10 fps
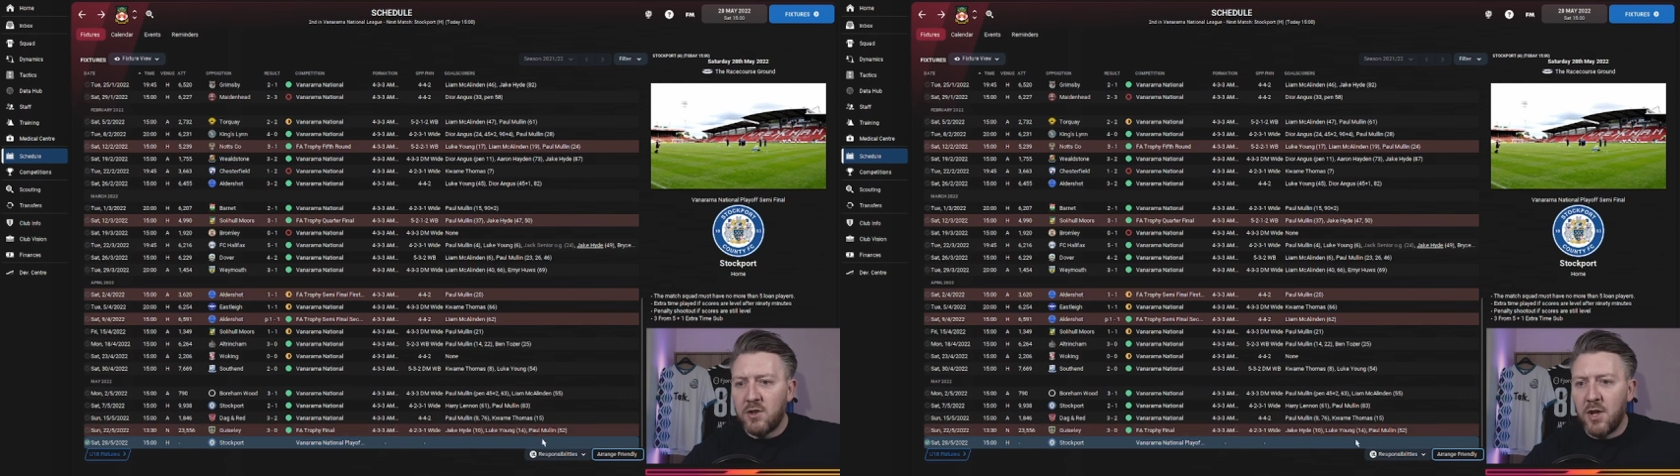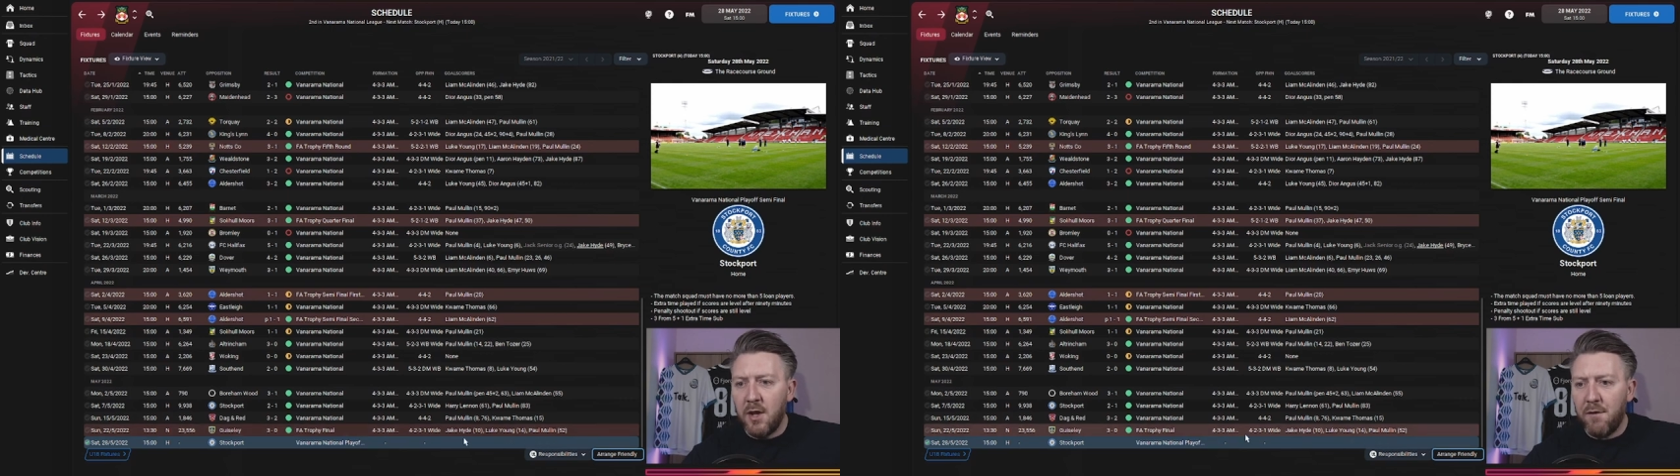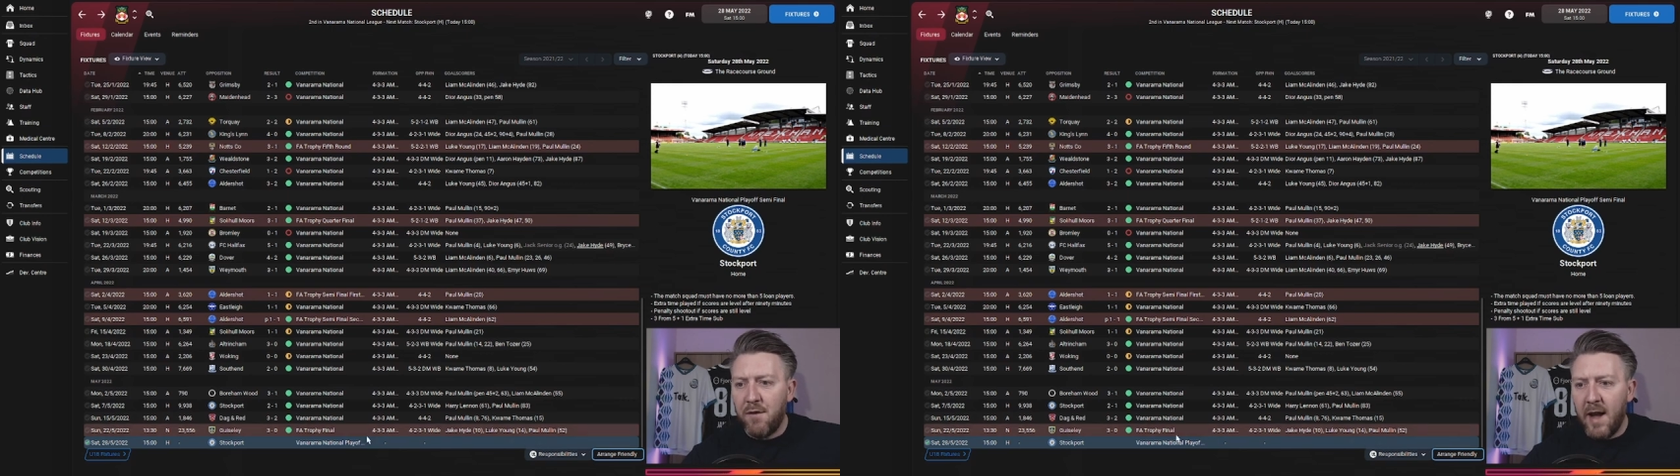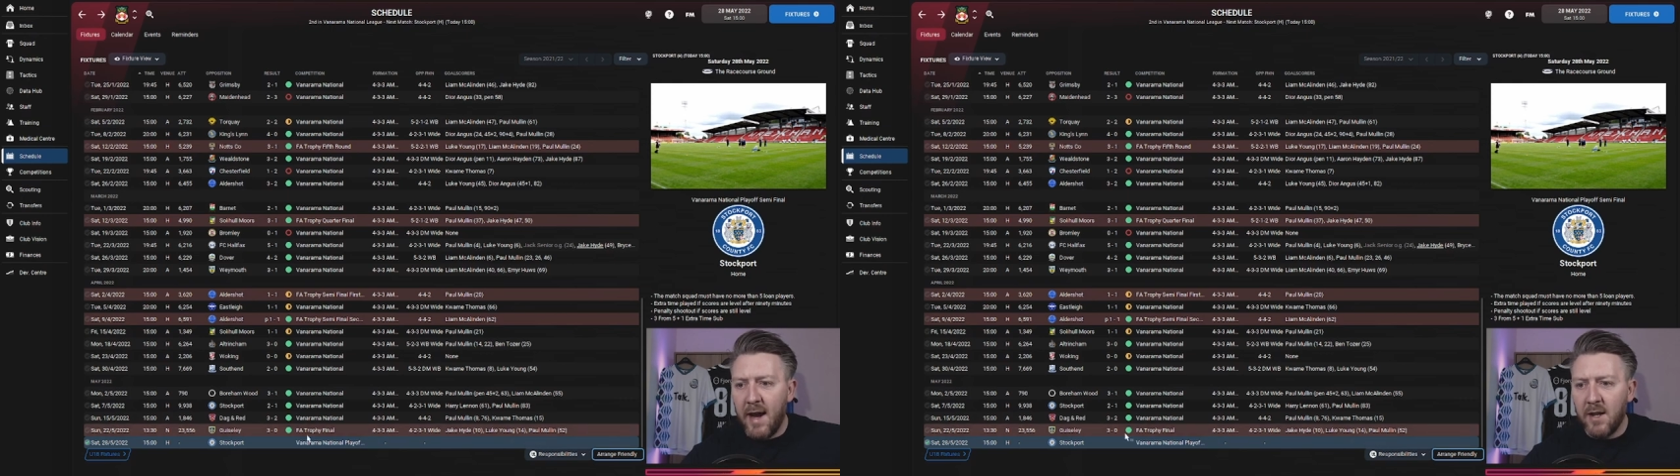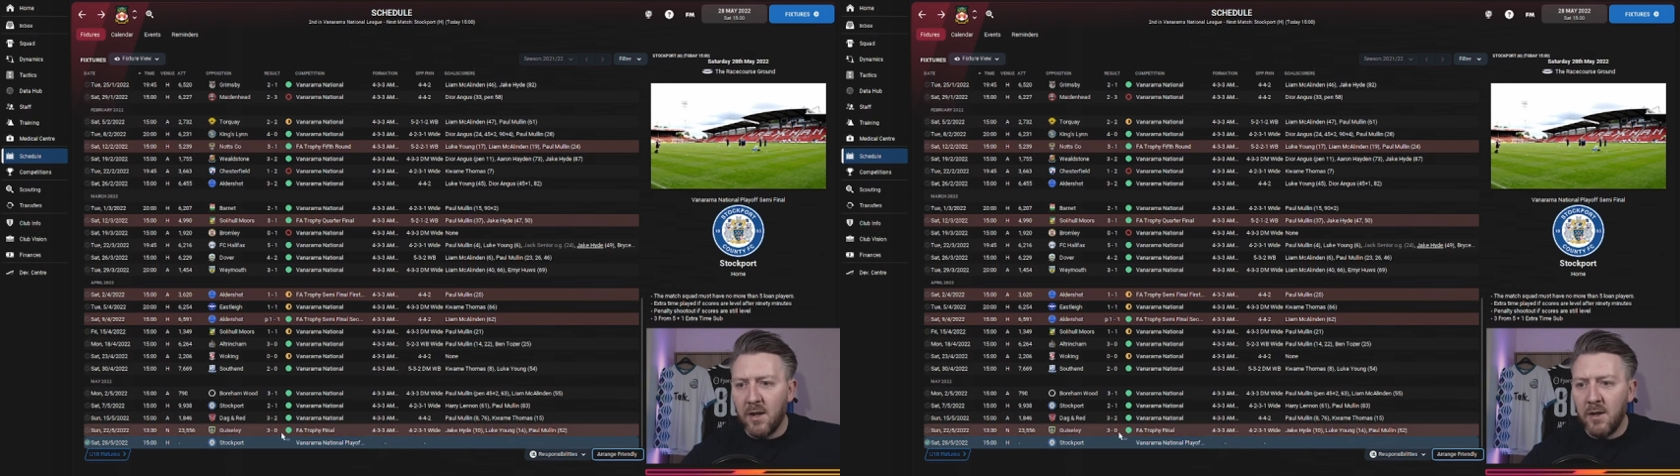to the
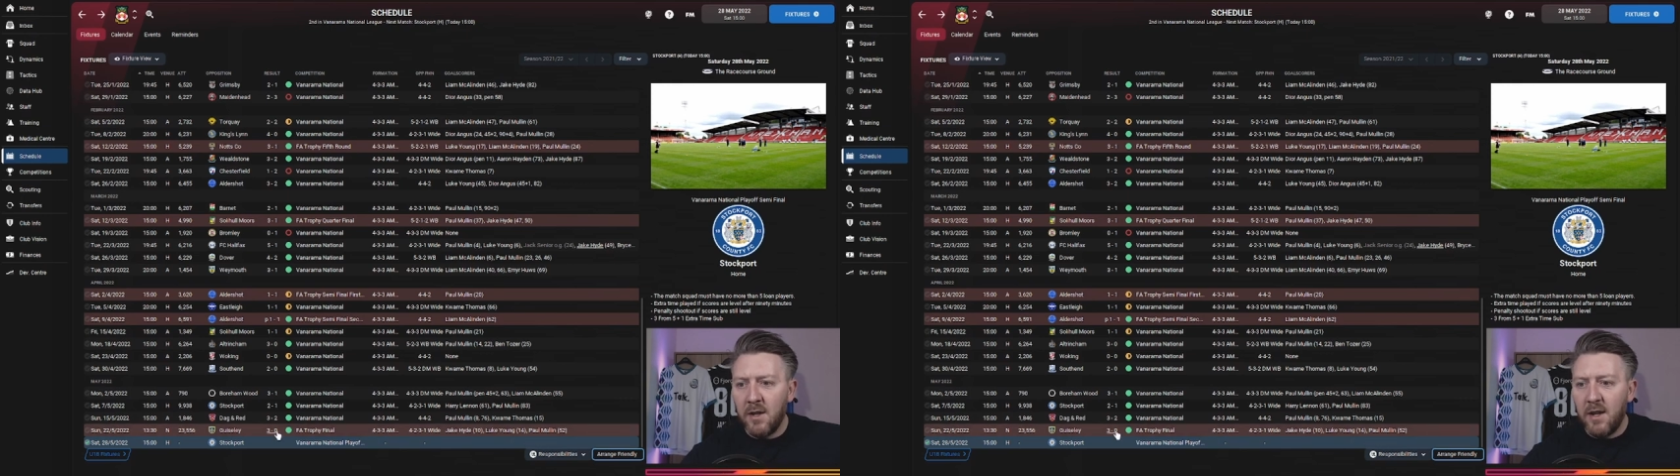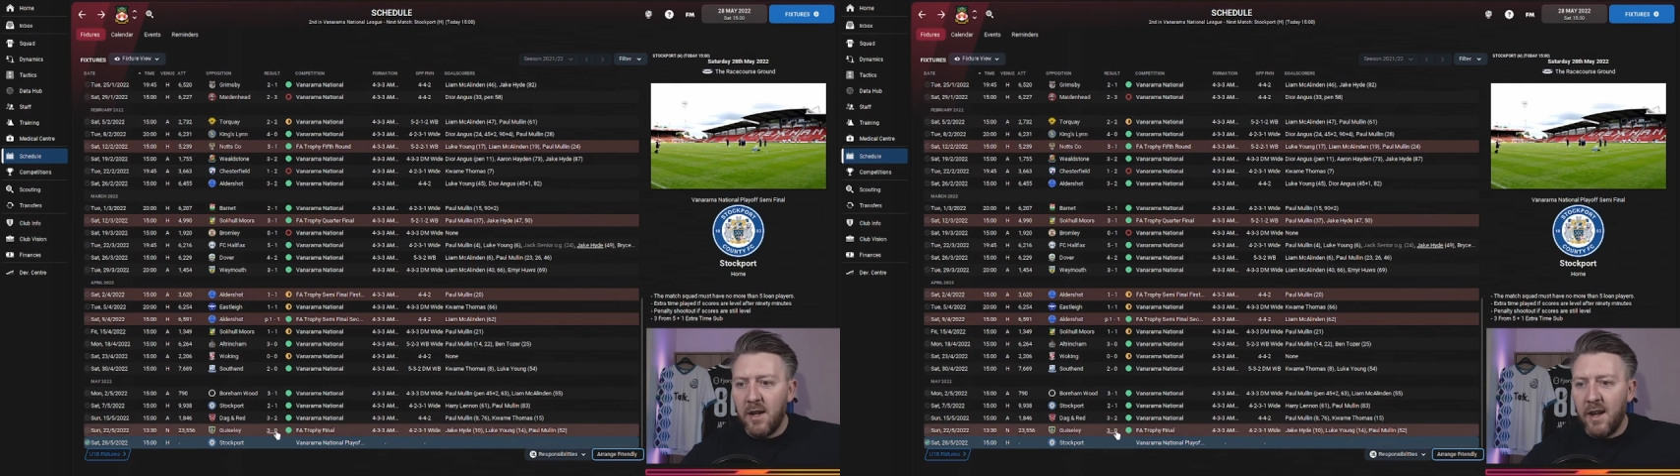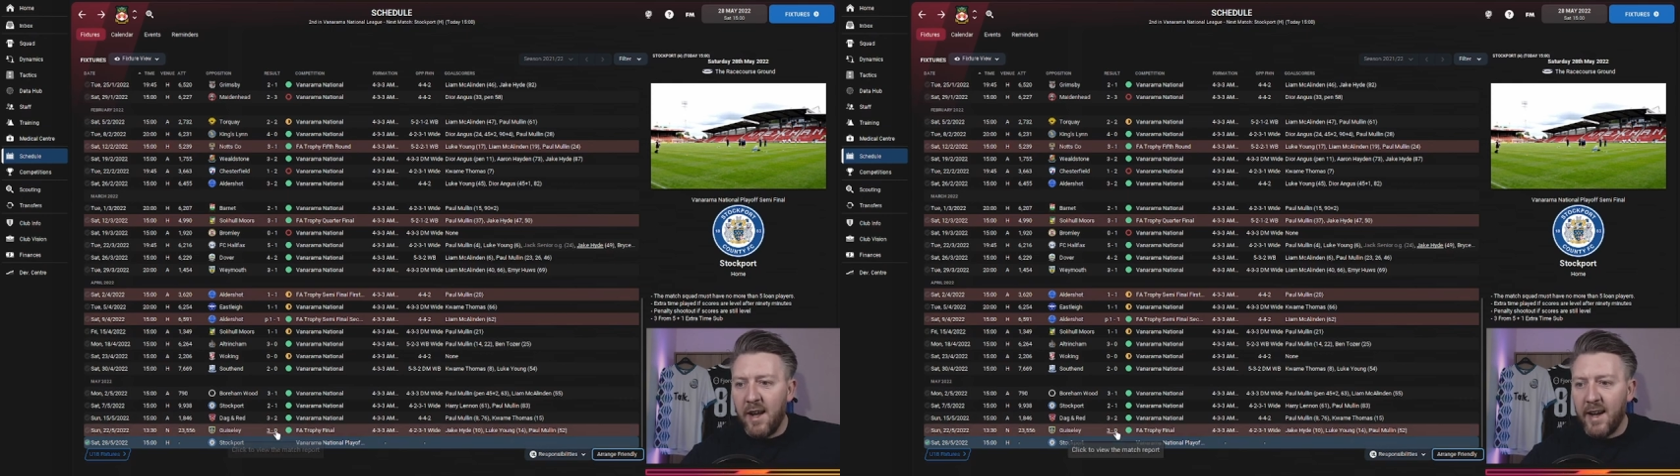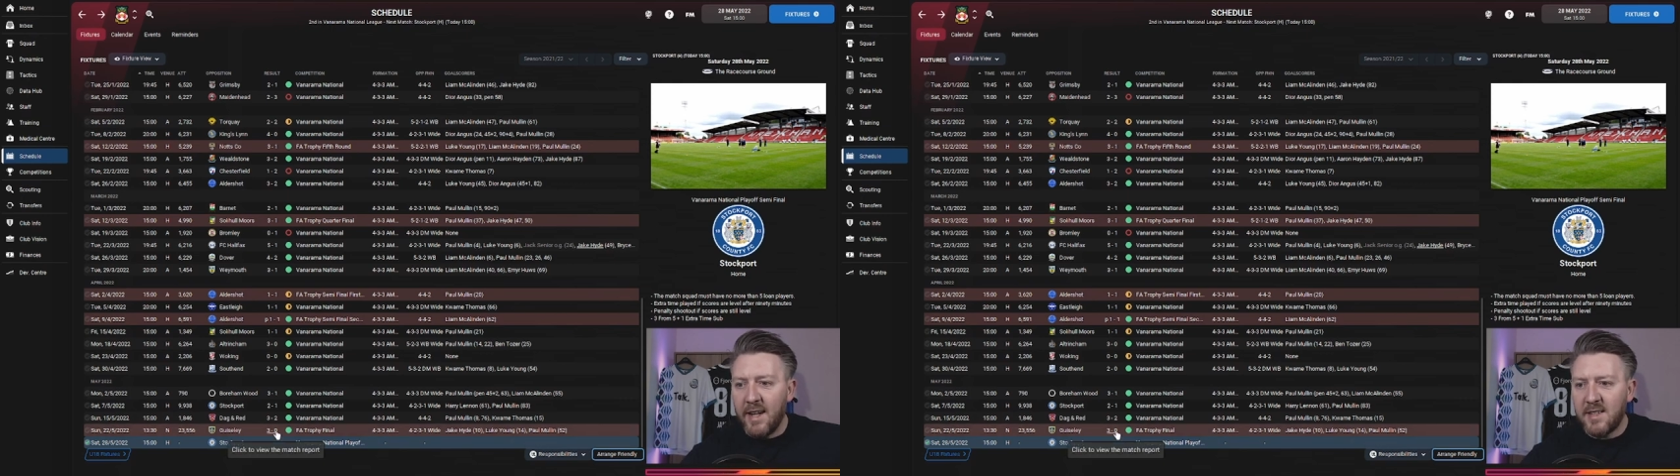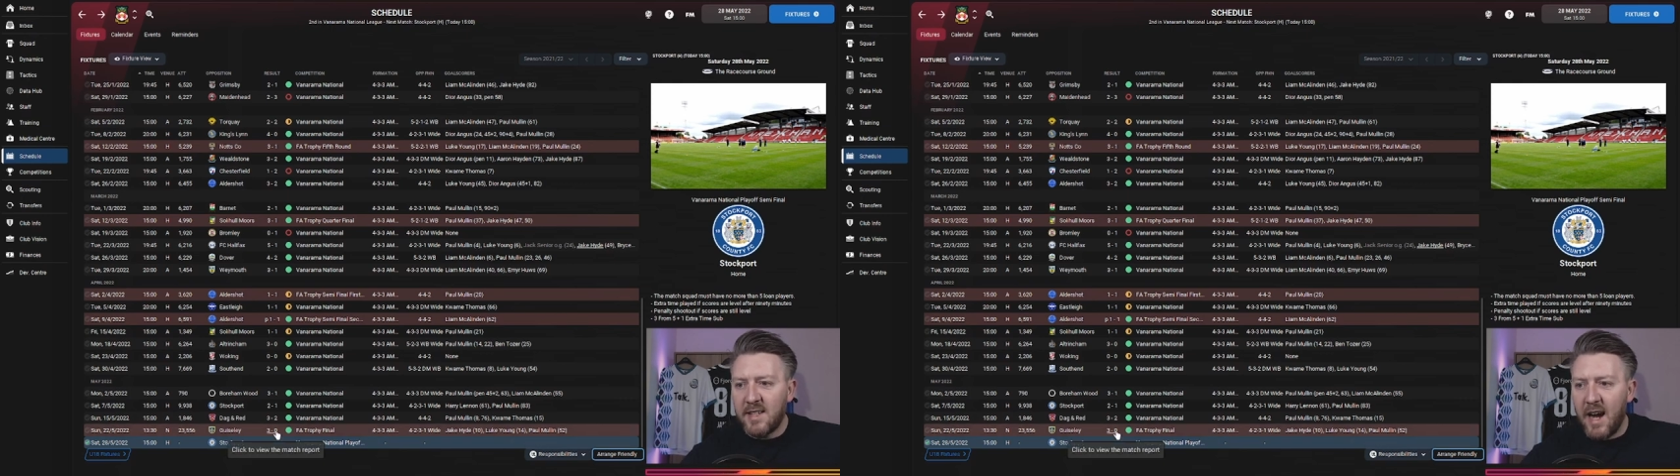final against